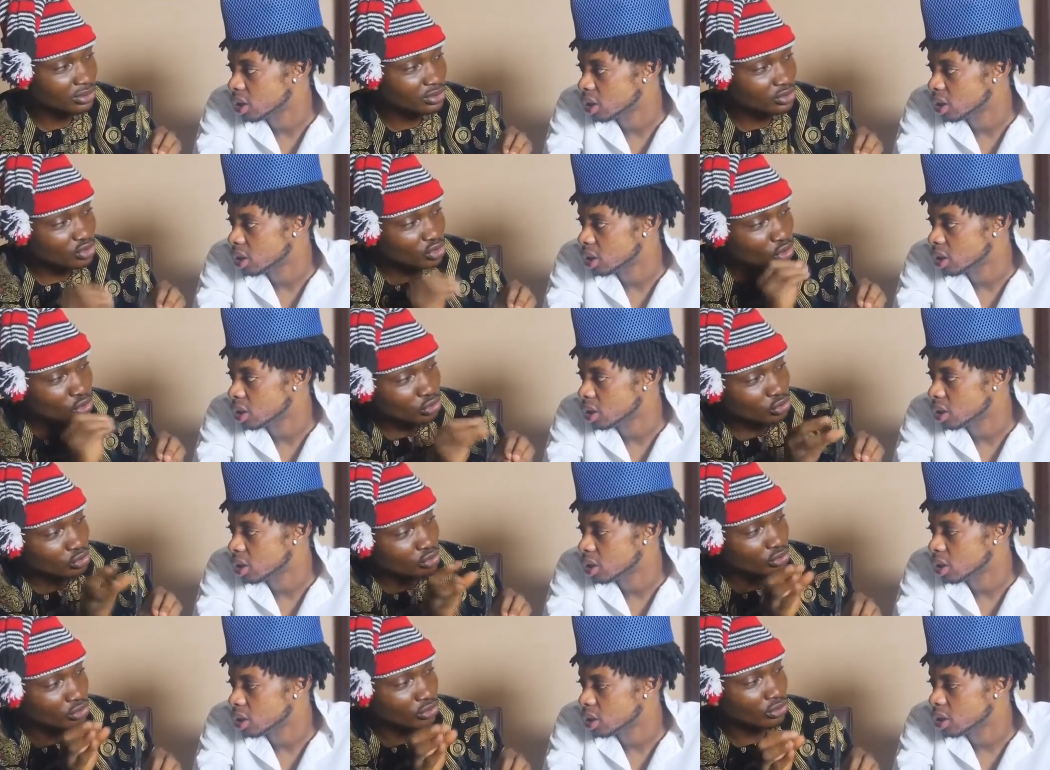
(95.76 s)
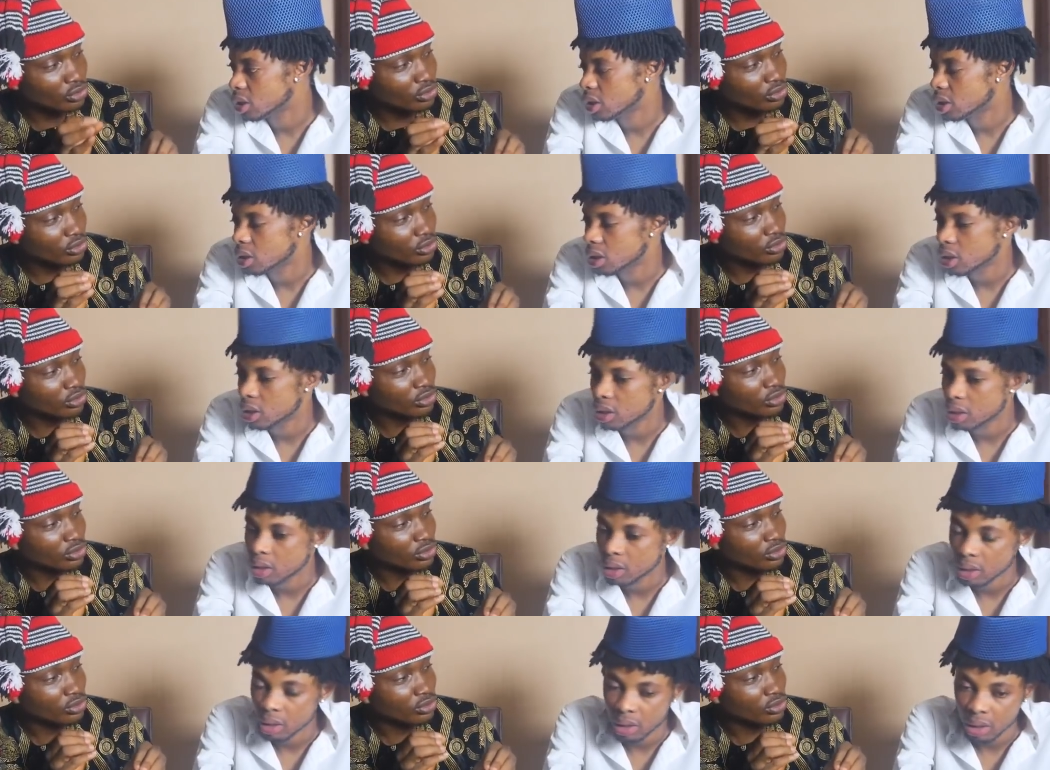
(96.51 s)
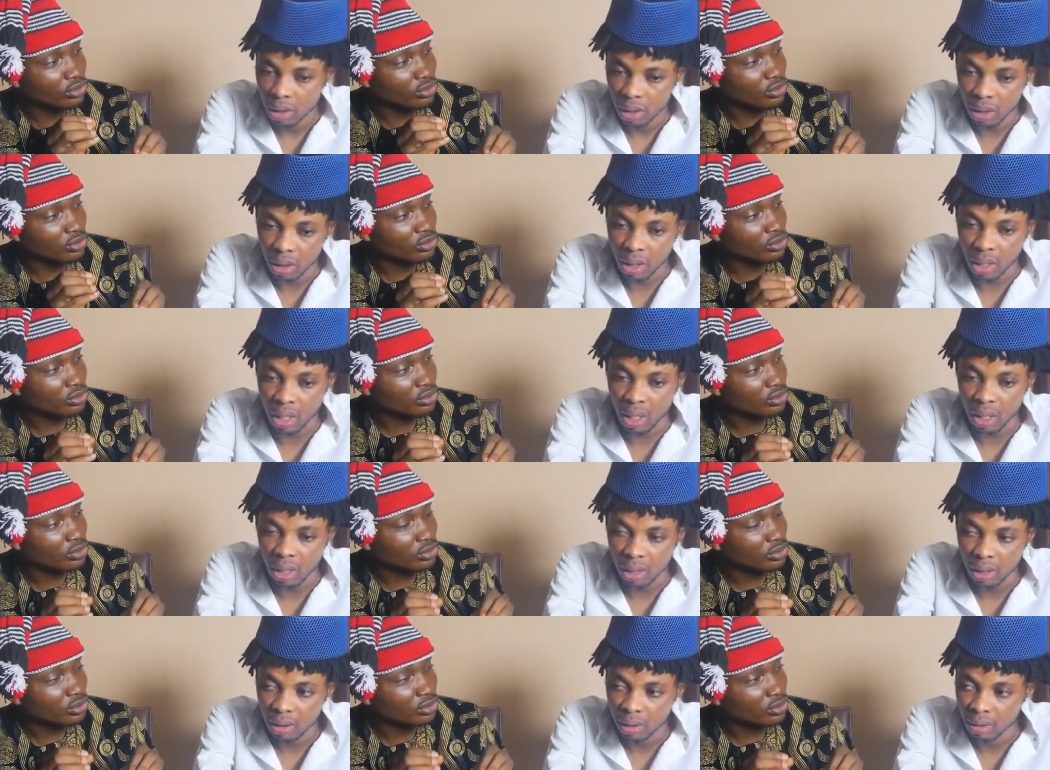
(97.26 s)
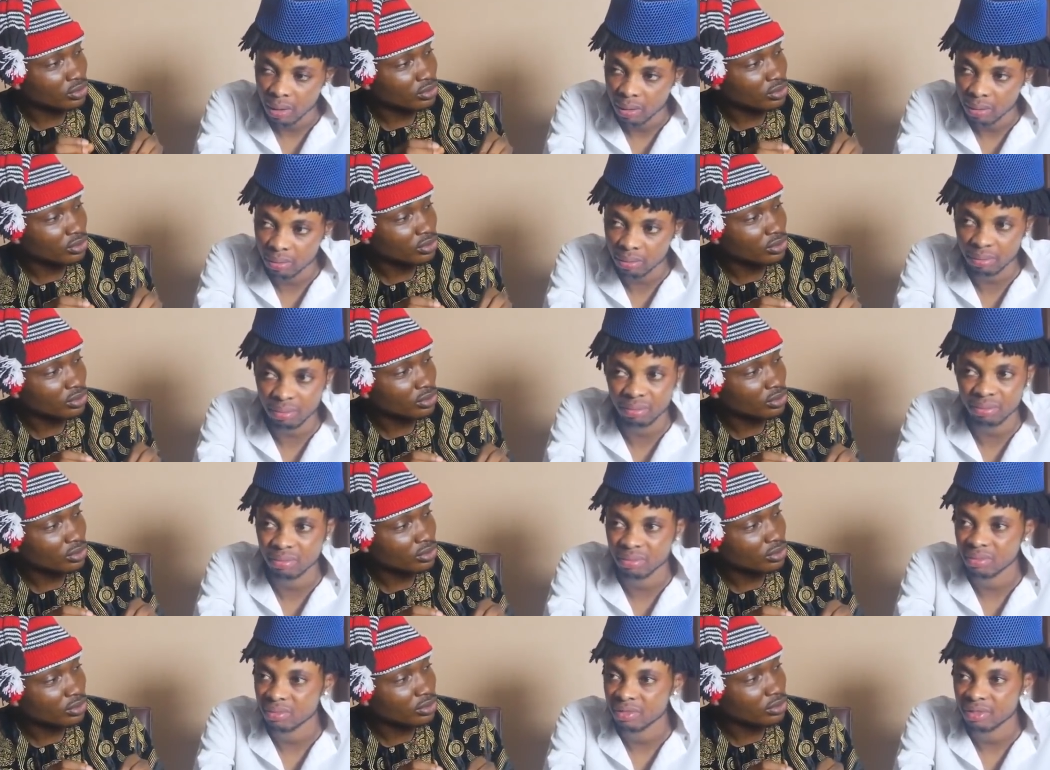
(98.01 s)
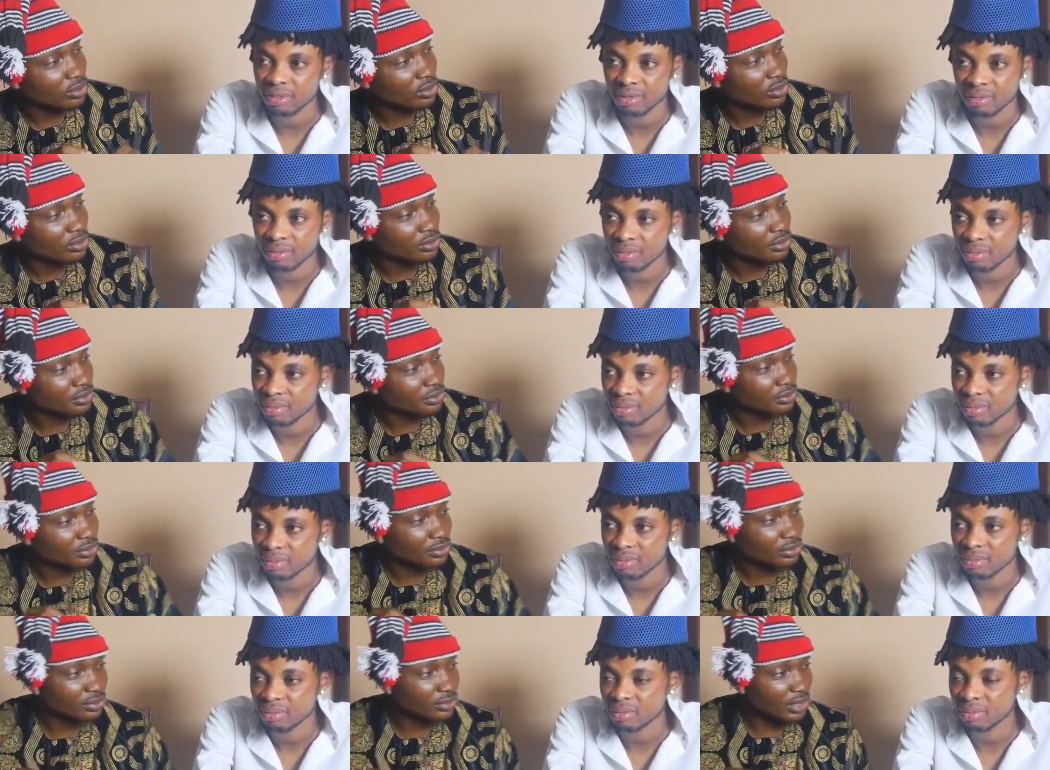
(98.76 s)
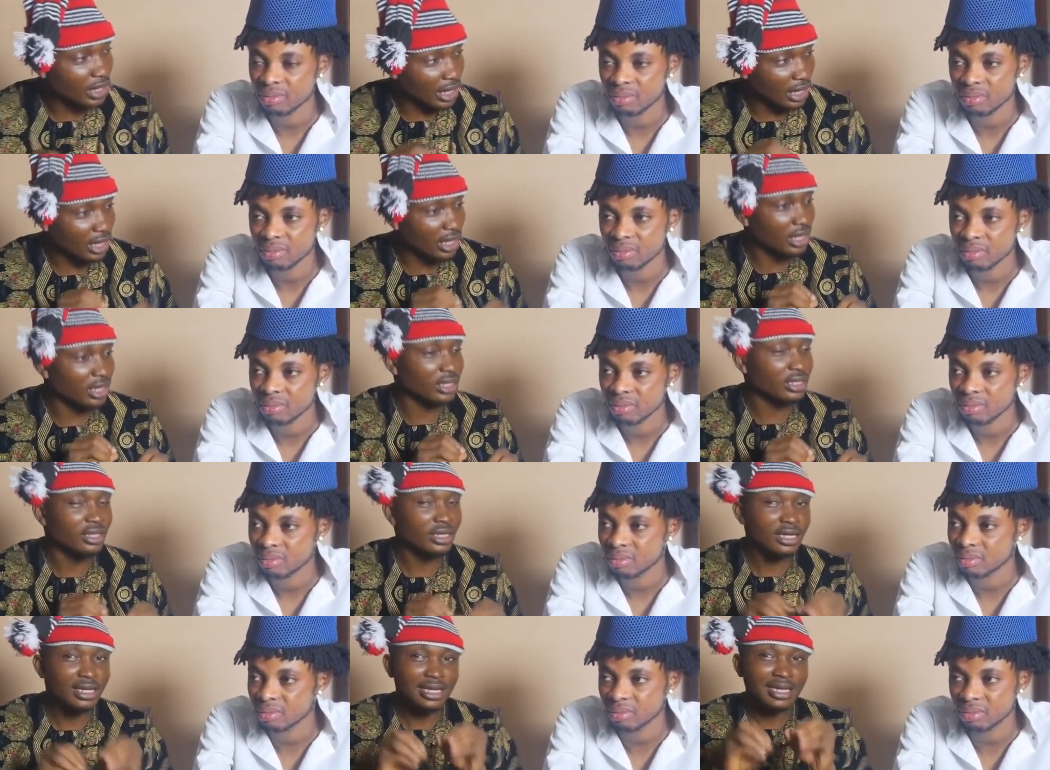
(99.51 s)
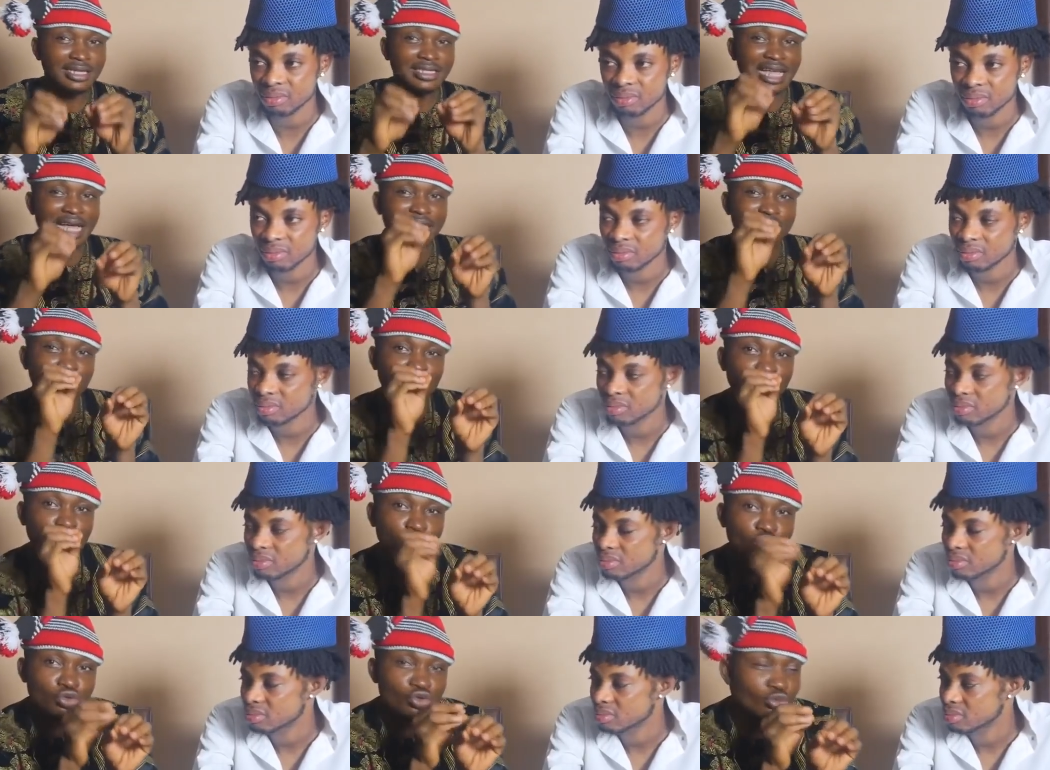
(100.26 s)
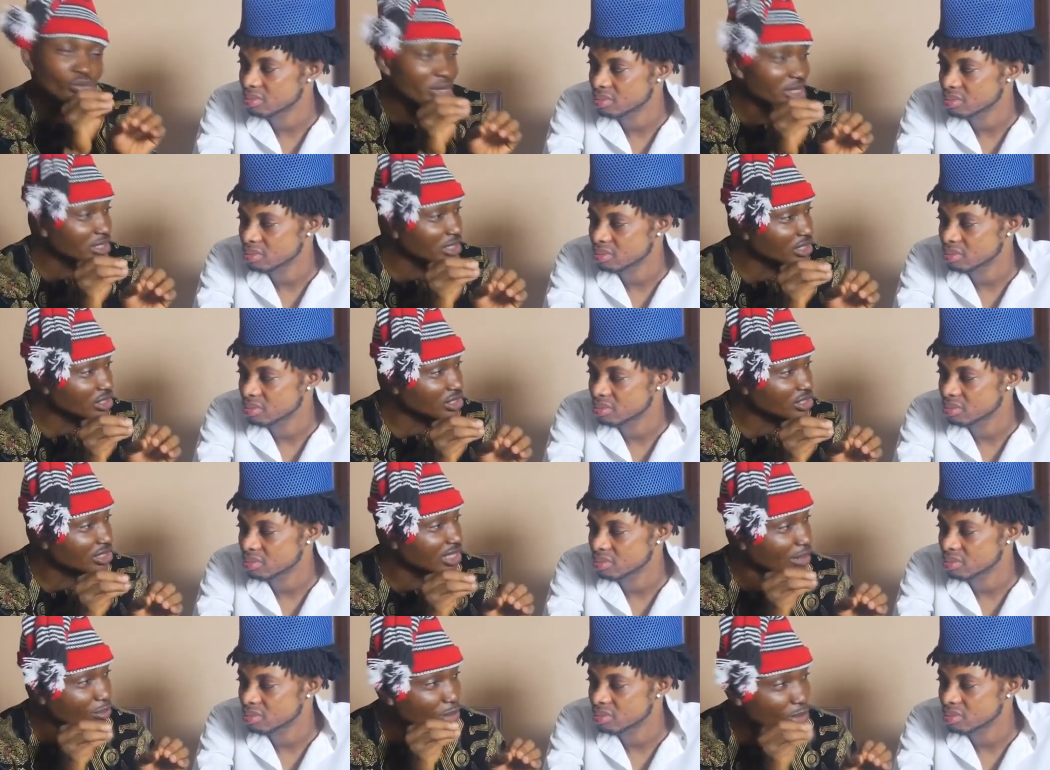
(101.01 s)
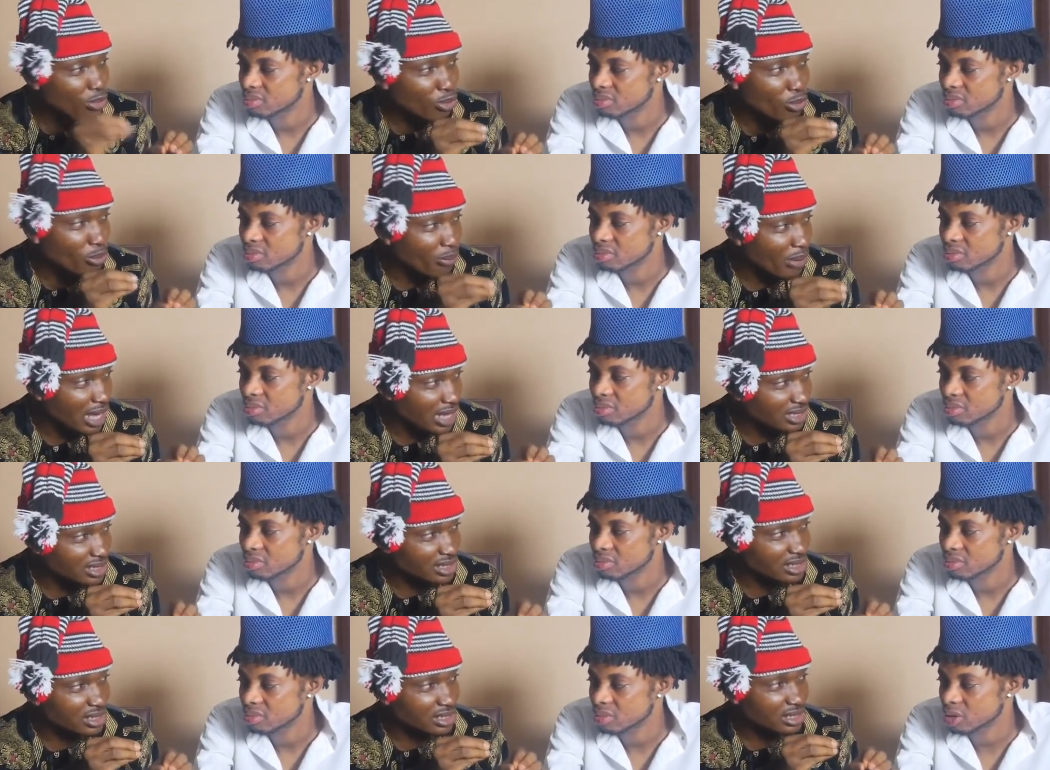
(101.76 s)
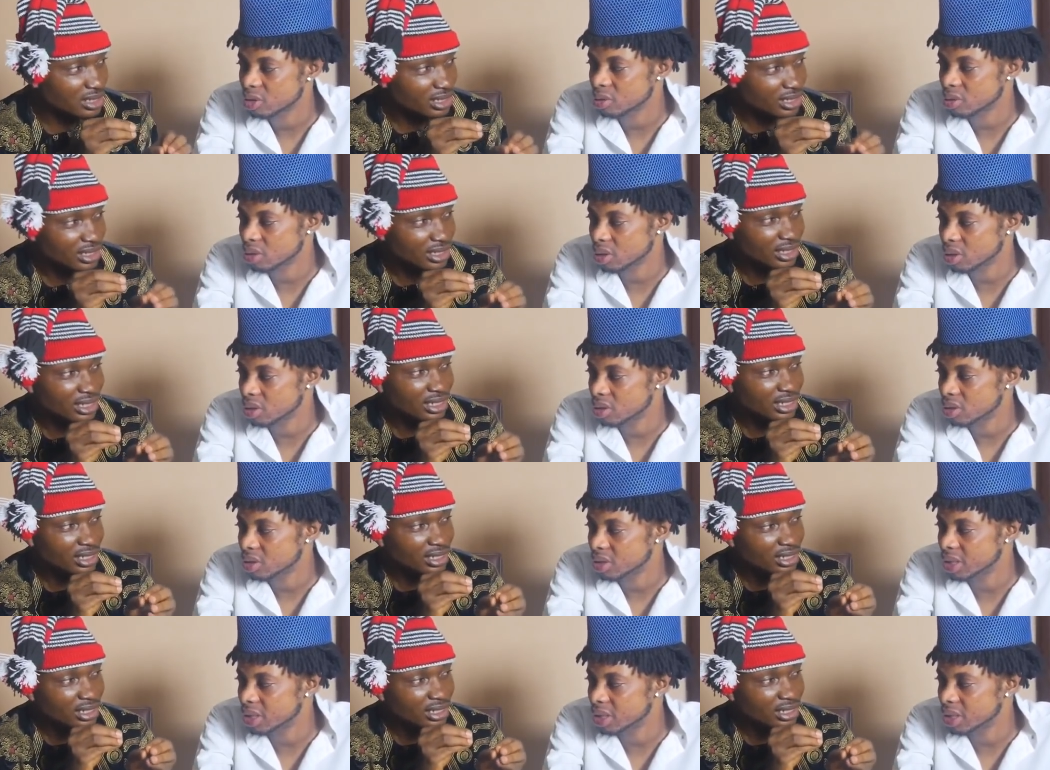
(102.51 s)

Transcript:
Speaker 1: Subtle. Ha. Huh. Uh-huh. Hmm. There are subtle messages that people pass. Okay.